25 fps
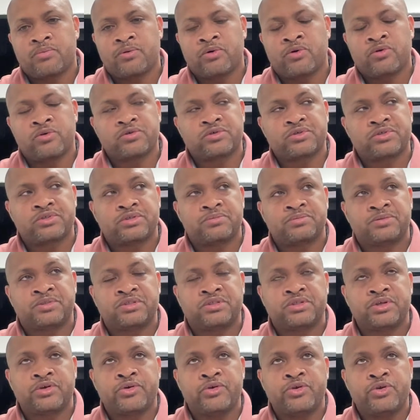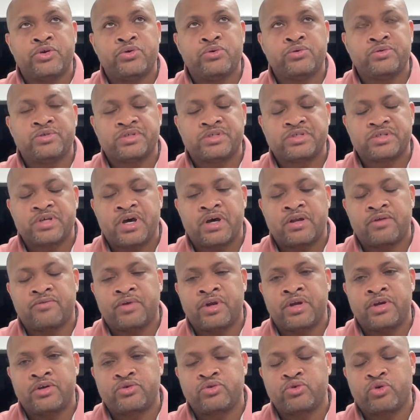Oracle chips still used inside of
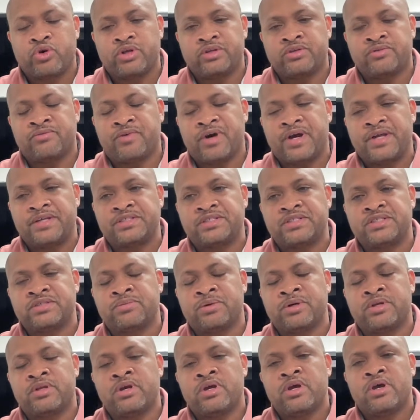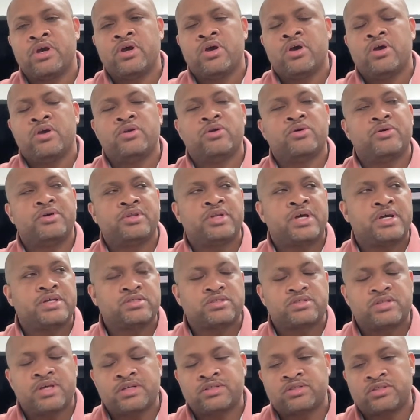Android devices, but
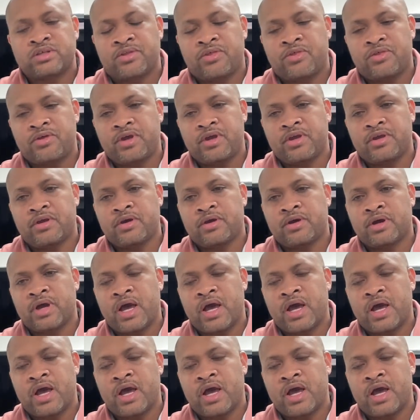that's the thing.